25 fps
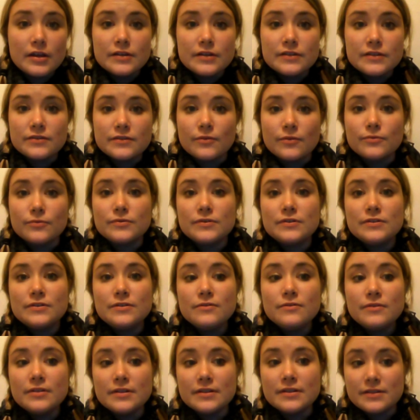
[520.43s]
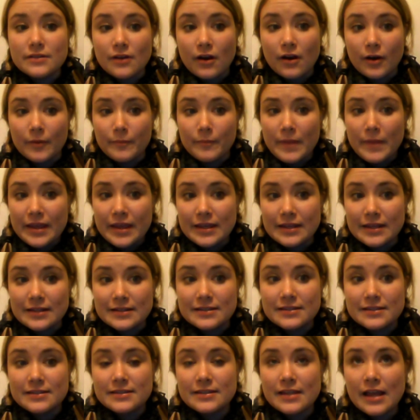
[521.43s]
So students are making
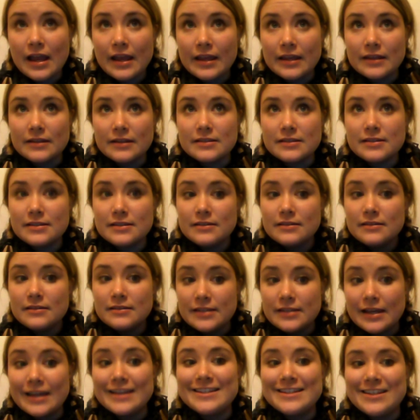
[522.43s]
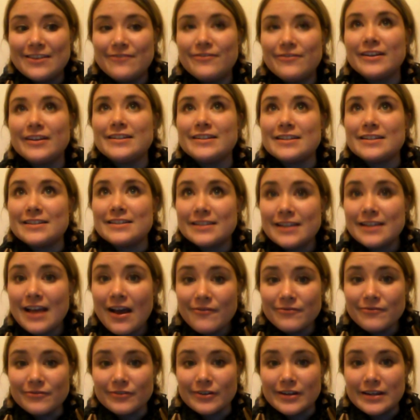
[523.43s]
scientific
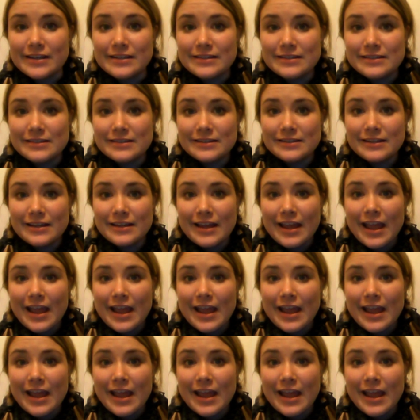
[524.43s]
discoveries